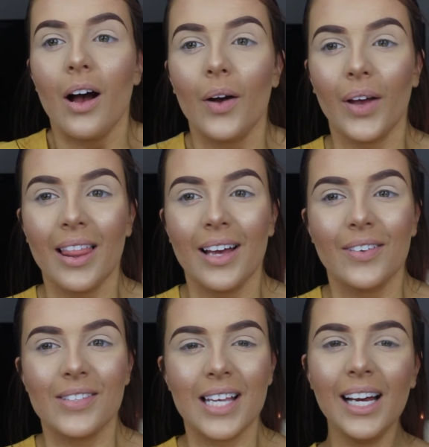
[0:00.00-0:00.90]
Okay
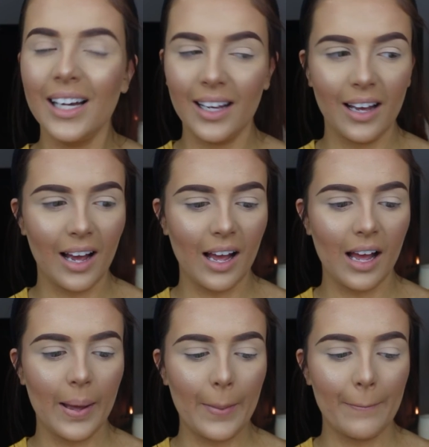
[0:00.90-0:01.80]
loves,
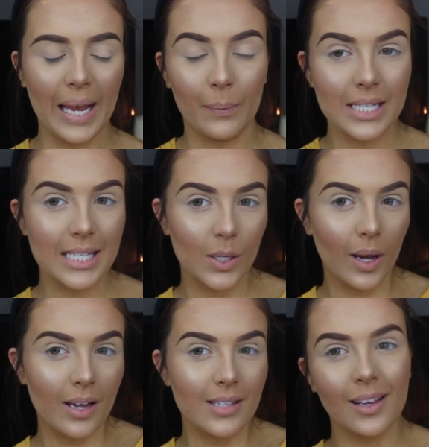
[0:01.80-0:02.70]
I will see you
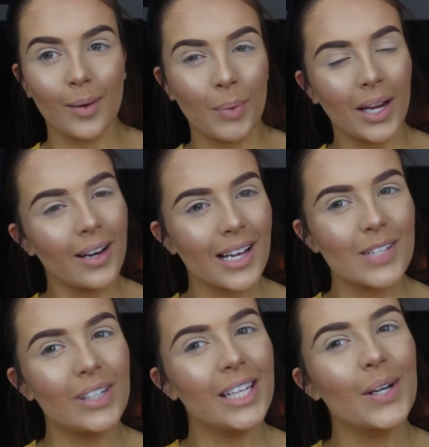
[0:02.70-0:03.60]
guys in my next
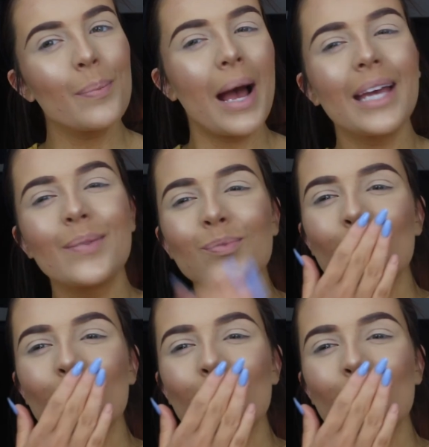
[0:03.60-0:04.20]
video. Bye!